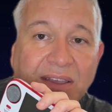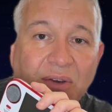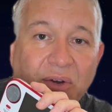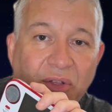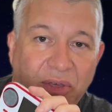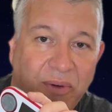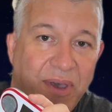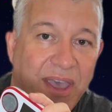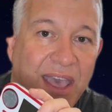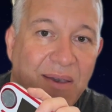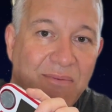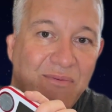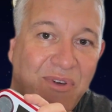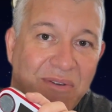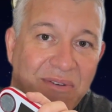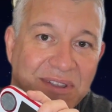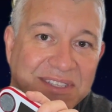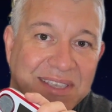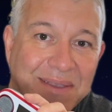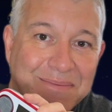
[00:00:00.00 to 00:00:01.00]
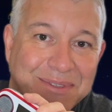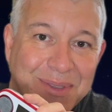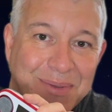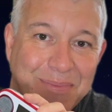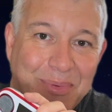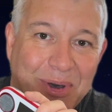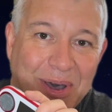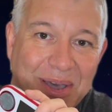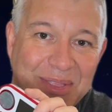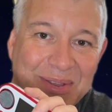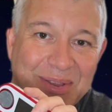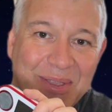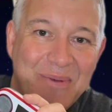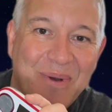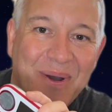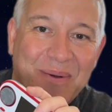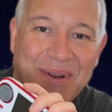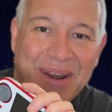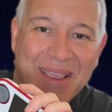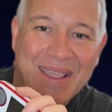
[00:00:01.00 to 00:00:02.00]
although I am very tempted by the new
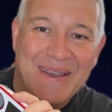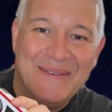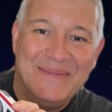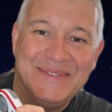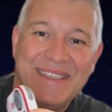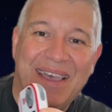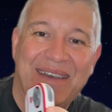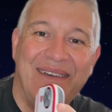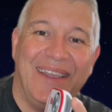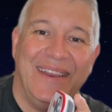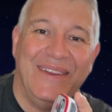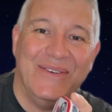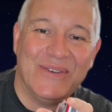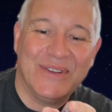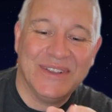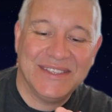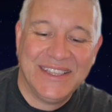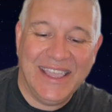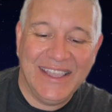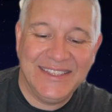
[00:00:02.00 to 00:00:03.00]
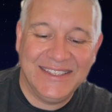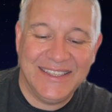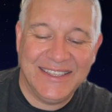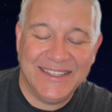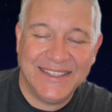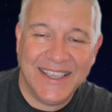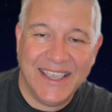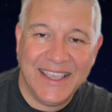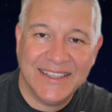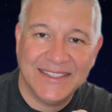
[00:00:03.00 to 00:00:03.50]
one when it comes out in August later this year.